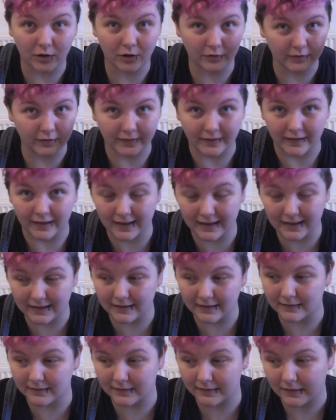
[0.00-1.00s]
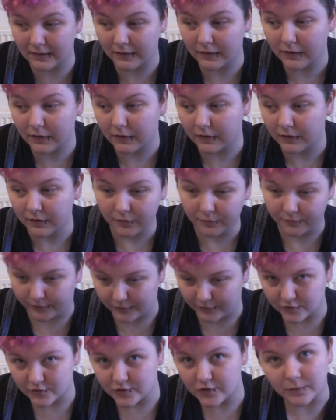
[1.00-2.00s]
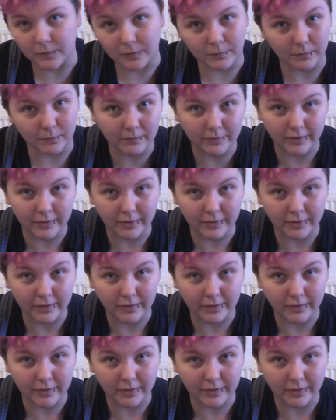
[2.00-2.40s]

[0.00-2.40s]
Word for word: odd in the head, which some